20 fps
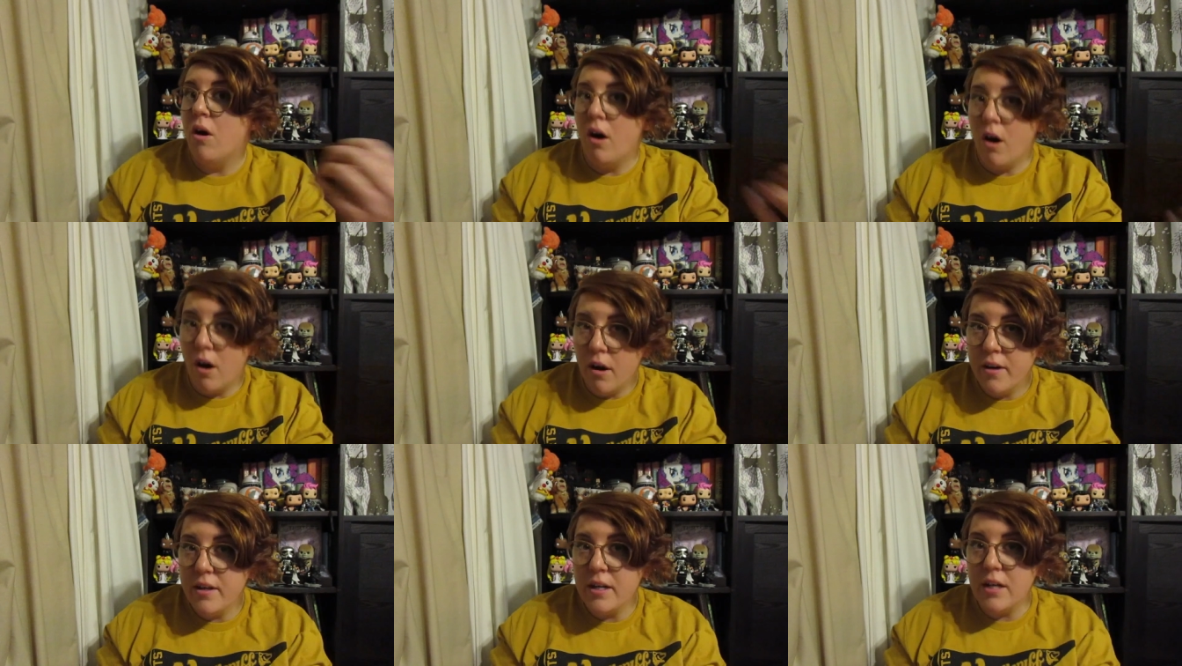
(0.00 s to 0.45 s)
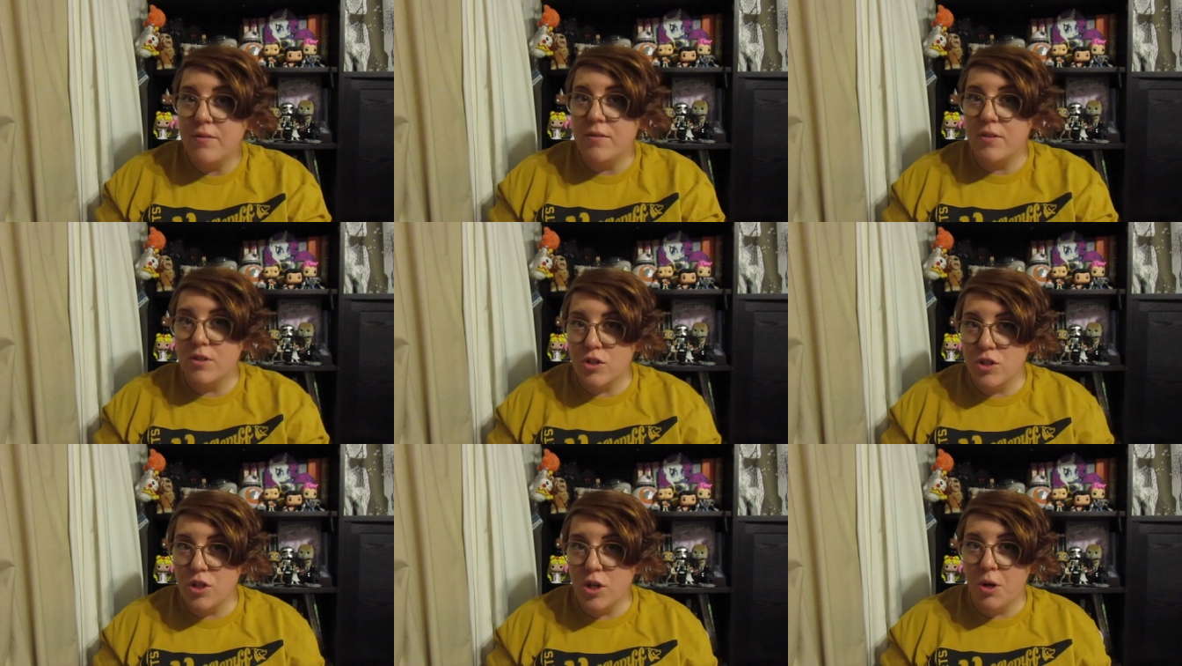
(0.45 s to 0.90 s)
heart of
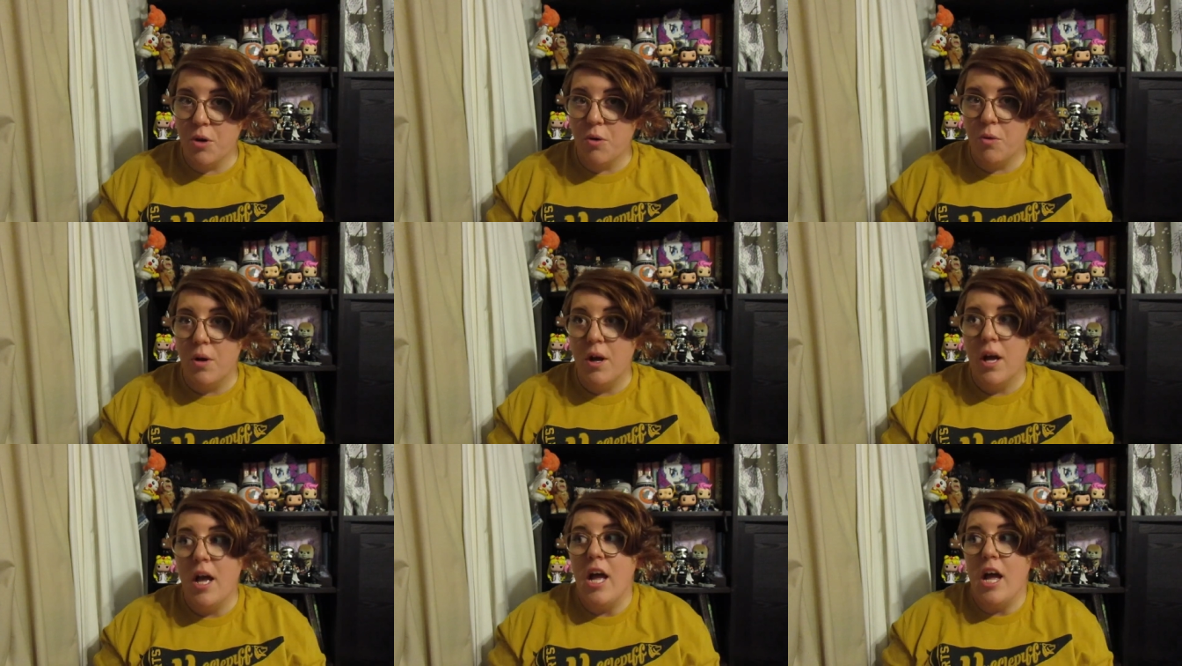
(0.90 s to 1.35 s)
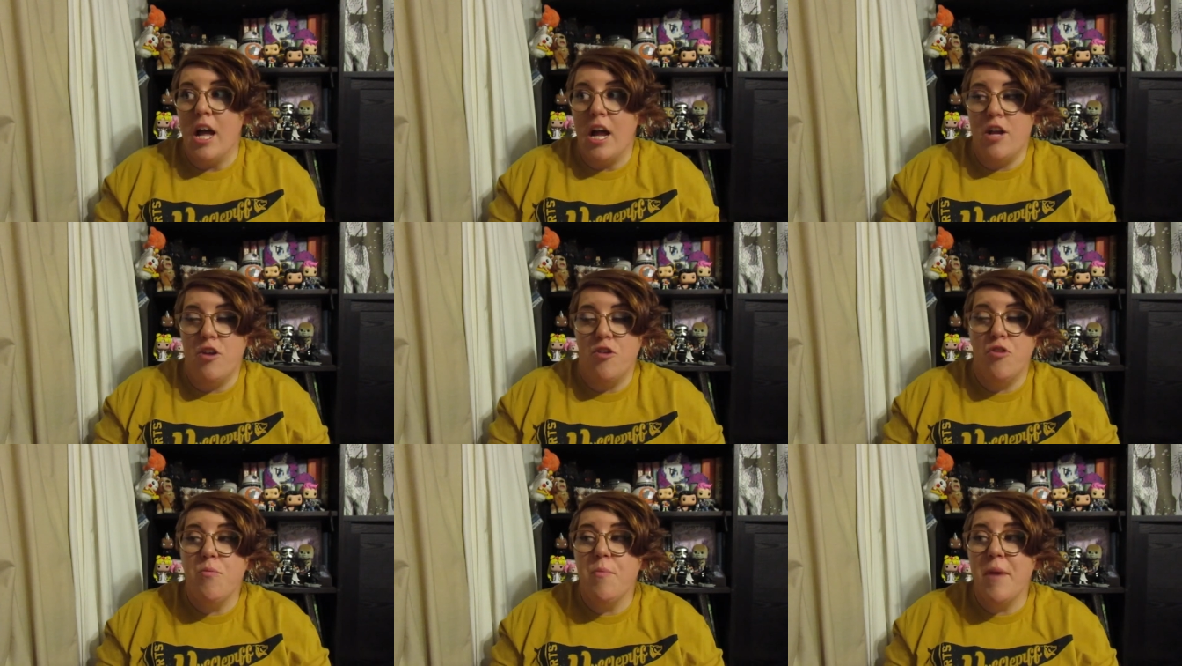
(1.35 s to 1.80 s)
the show,
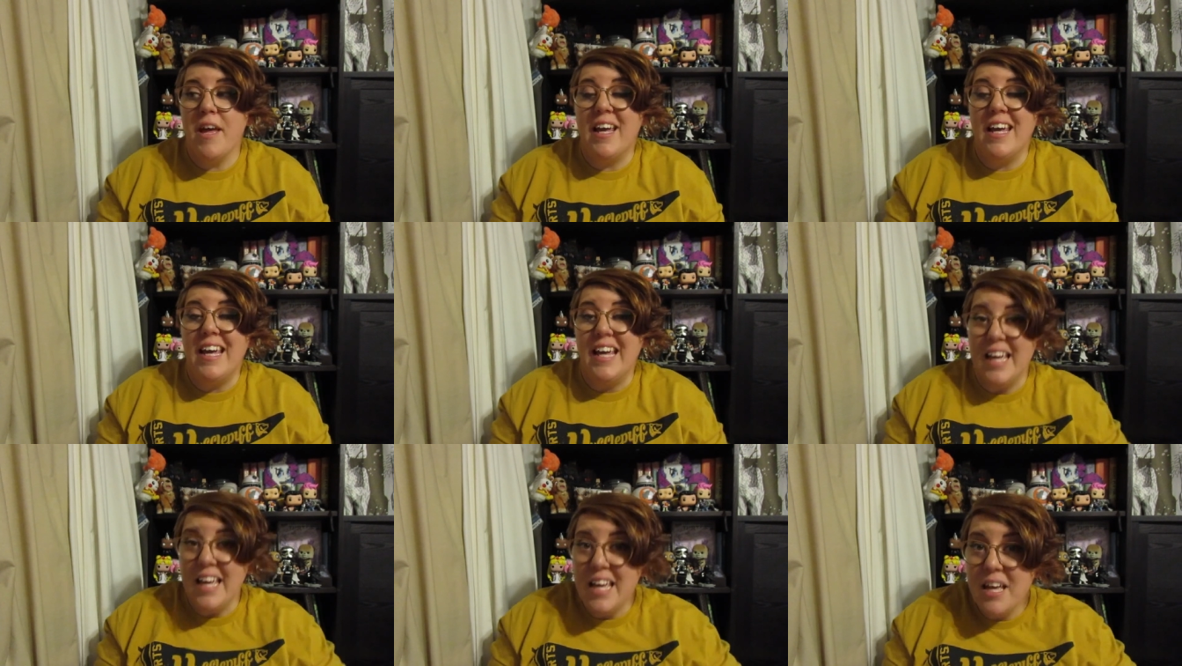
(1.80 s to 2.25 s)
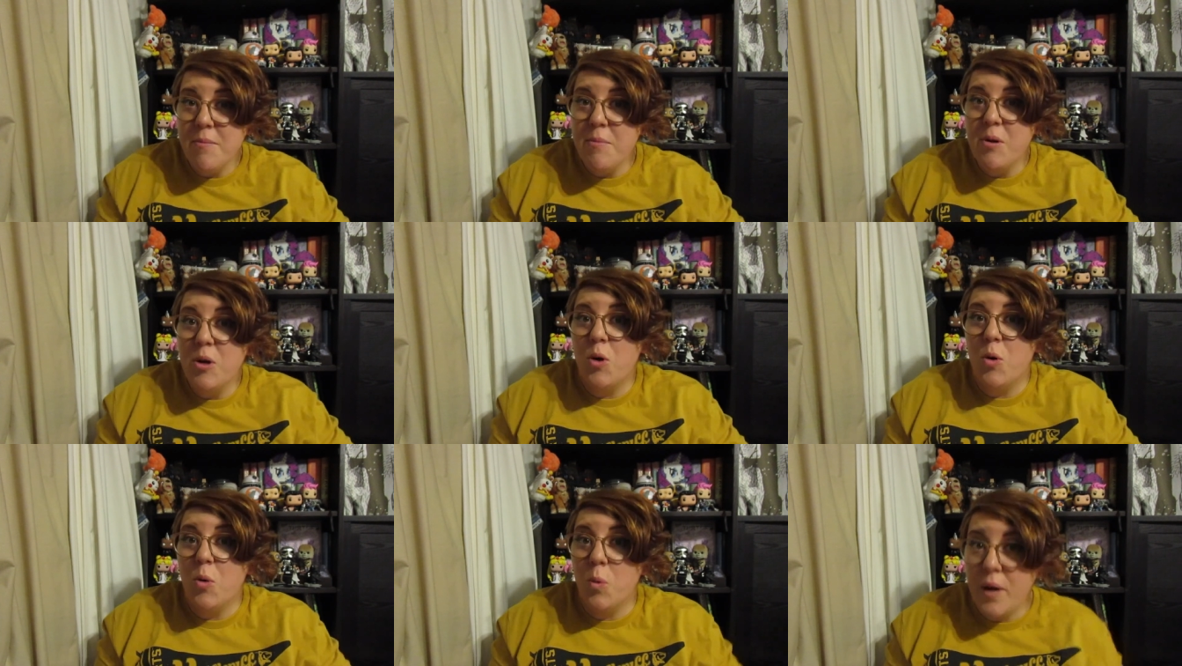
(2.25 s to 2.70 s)
and you make him
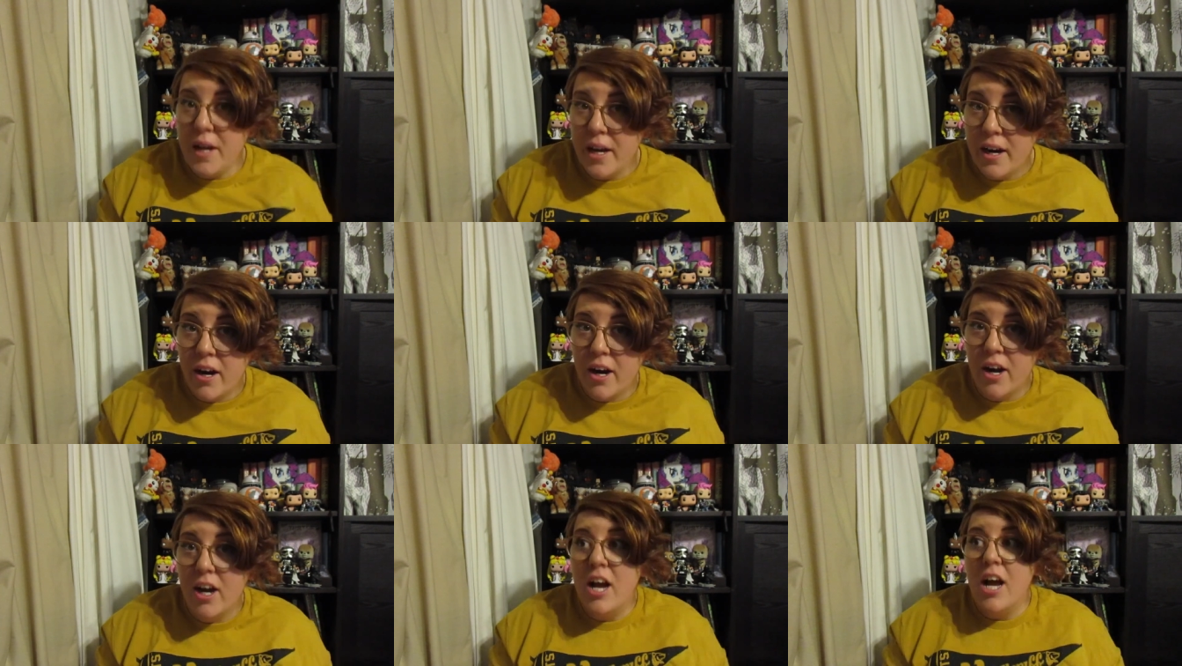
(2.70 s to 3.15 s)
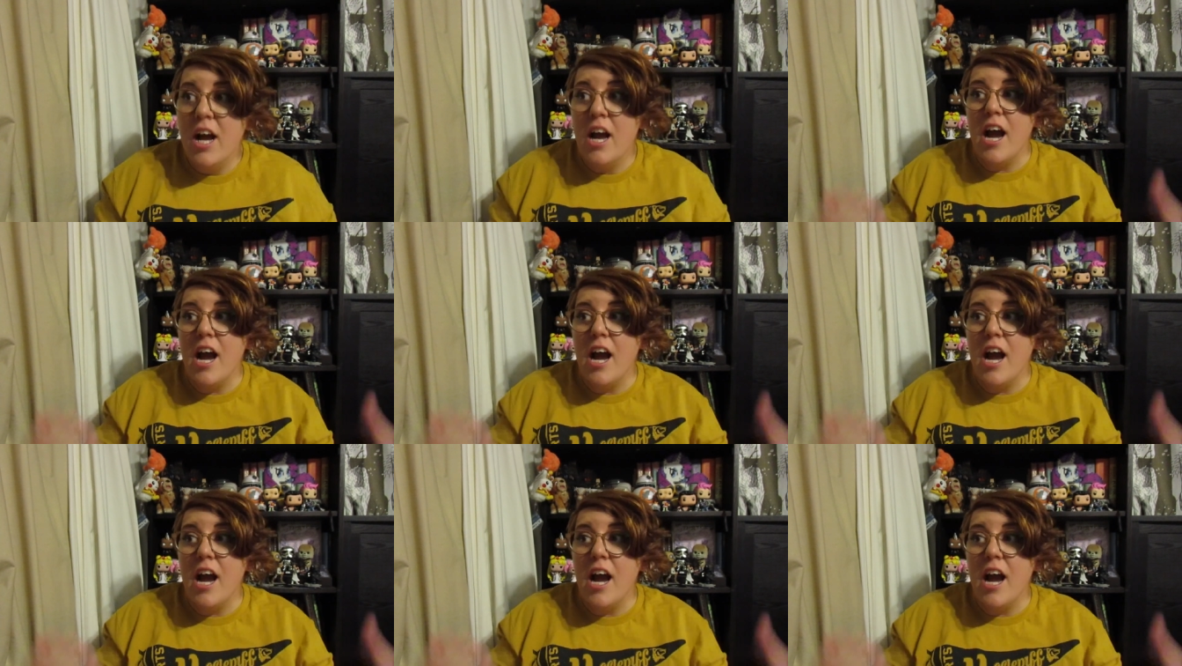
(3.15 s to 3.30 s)
queer,